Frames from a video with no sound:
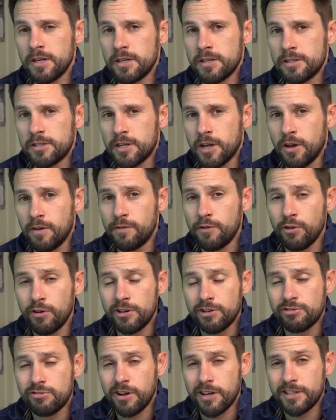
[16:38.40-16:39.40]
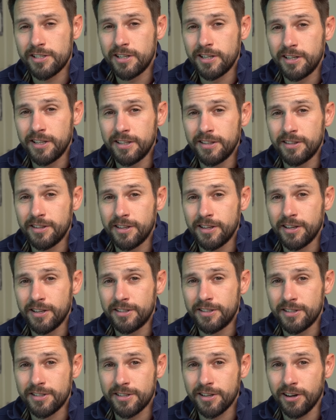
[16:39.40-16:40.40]
So if you're interested in the
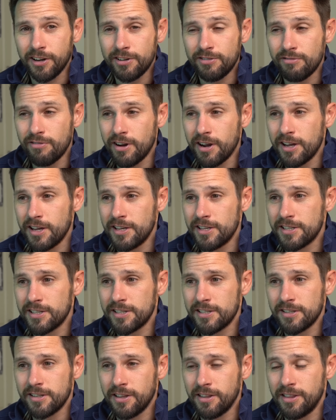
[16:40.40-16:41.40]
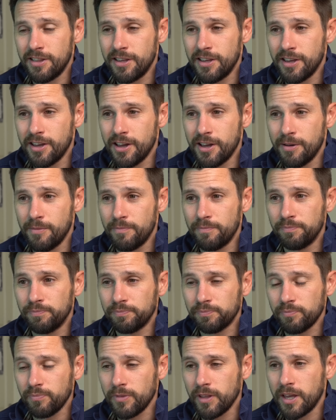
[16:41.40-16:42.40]
design race, the
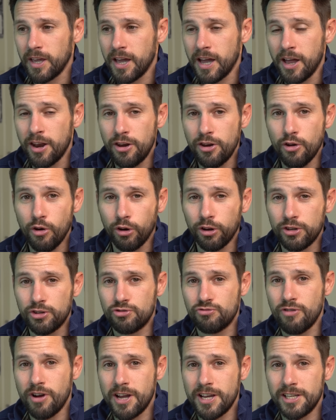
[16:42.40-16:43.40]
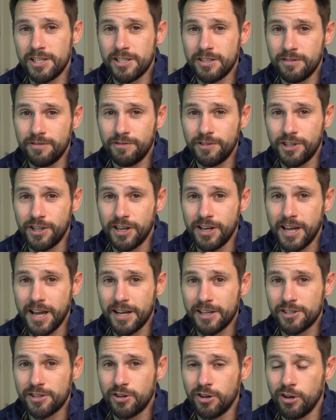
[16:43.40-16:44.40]
knowledge race to the
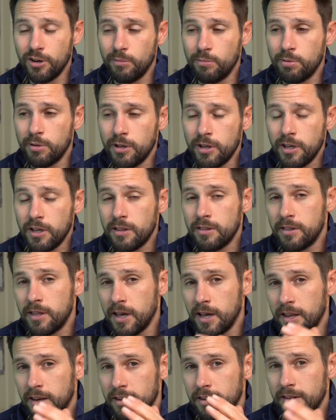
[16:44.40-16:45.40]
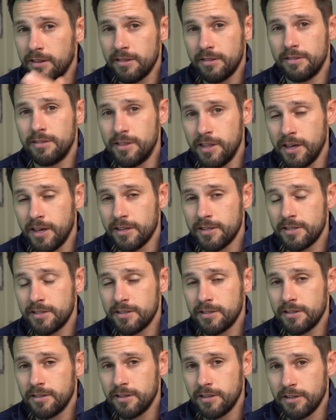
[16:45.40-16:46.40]
next cup, then this
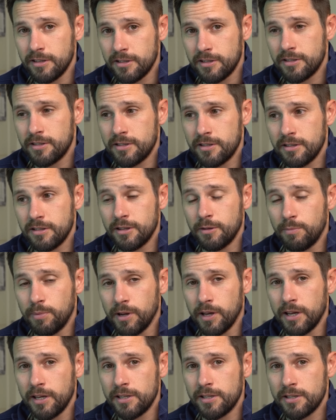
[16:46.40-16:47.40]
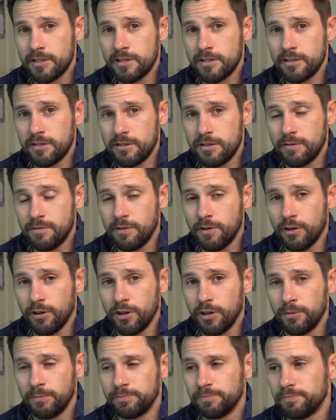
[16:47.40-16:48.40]
is the place to
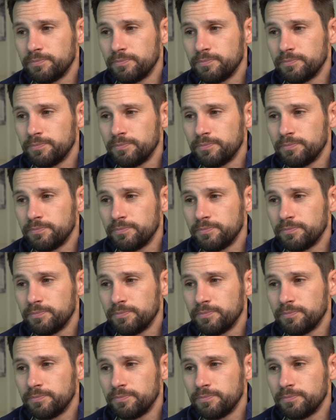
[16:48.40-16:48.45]
follow.